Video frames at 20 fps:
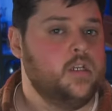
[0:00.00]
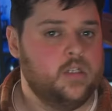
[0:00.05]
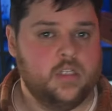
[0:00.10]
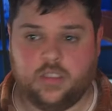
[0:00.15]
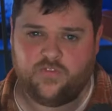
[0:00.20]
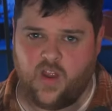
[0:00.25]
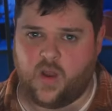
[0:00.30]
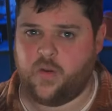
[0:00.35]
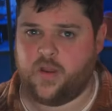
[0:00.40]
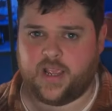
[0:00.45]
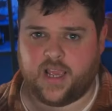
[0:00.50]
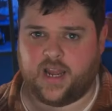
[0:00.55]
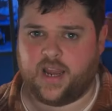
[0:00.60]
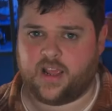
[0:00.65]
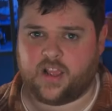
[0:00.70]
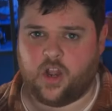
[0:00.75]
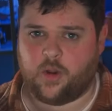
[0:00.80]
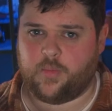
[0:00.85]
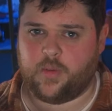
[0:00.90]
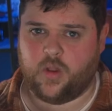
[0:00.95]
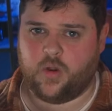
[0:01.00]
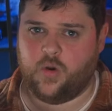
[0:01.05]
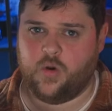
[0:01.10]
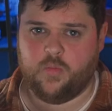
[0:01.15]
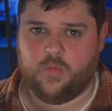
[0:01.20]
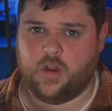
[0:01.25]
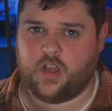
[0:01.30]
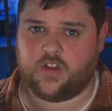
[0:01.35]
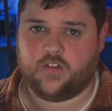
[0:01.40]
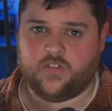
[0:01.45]
It's very, can I copy your
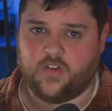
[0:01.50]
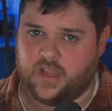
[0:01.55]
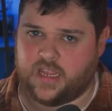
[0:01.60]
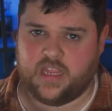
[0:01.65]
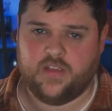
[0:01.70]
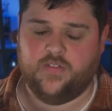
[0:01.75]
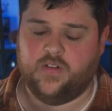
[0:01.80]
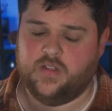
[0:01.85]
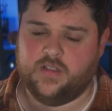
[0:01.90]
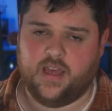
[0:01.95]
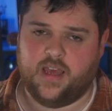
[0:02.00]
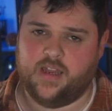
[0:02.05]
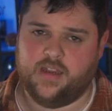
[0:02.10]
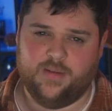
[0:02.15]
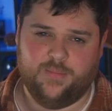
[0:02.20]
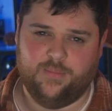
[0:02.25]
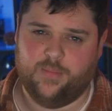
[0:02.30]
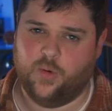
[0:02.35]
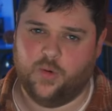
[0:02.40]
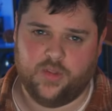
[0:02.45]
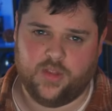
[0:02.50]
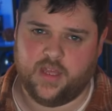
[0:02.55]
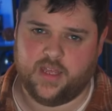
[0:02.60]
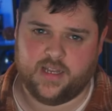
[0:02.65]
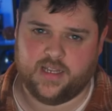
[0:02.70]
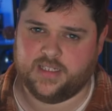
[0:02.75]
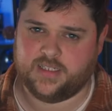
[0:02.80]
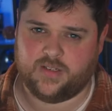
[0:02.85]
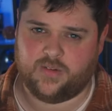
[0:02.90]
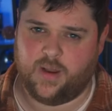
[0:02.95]
homework for Evil Dead more
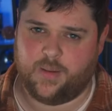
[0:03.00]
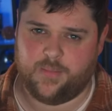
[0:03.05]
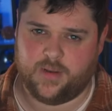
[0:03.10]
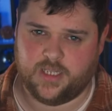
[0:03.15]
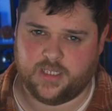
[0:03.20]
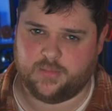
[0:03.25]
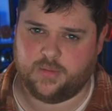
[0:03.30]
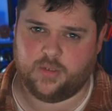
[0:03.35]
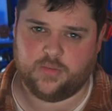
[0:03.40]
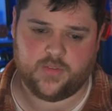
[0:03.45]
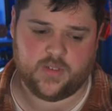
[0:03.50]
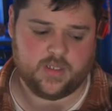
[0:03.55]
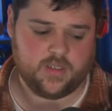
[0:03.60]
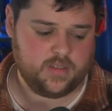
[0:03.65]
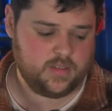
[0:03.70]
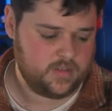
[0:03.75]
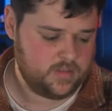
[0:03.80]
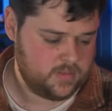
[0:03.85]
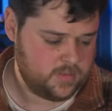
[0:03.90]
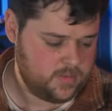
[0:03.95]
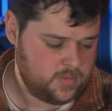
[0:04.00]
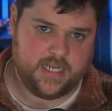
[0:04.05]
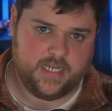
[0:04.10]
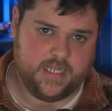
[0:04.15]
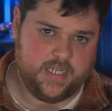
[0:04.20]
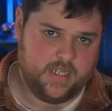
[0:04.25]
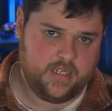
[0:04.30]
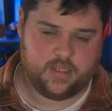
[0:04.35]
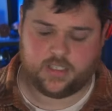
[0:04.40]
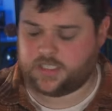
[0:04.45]
than it is a Gremlins movie.
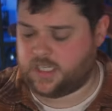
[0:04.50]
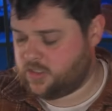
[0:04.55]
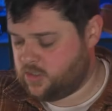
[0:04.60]
Billy,